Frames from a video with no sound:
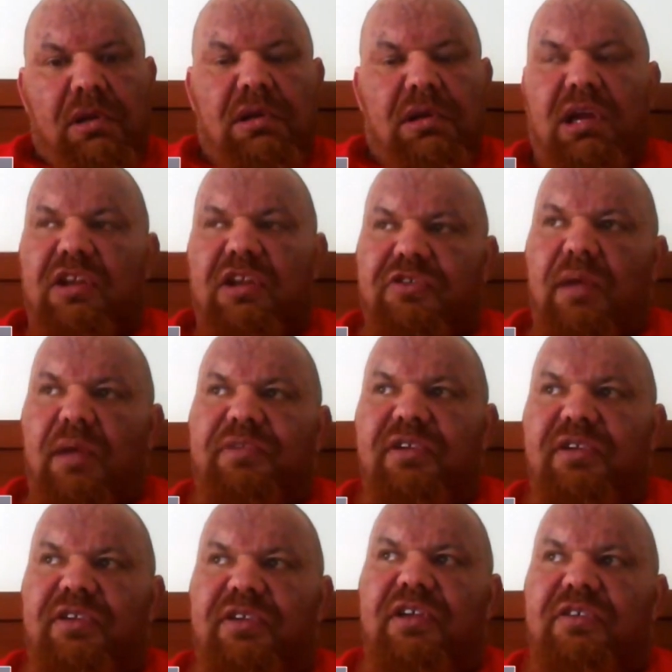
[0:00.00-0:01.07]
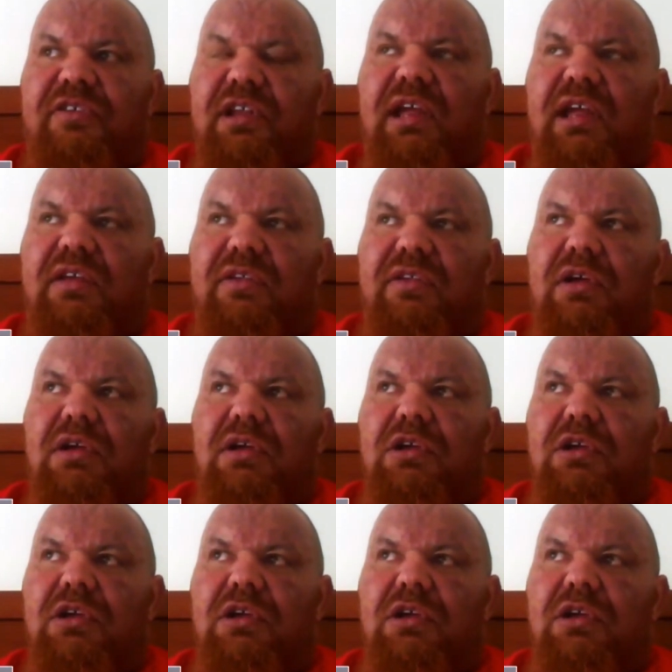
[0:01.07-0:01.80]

You get trapped into this link that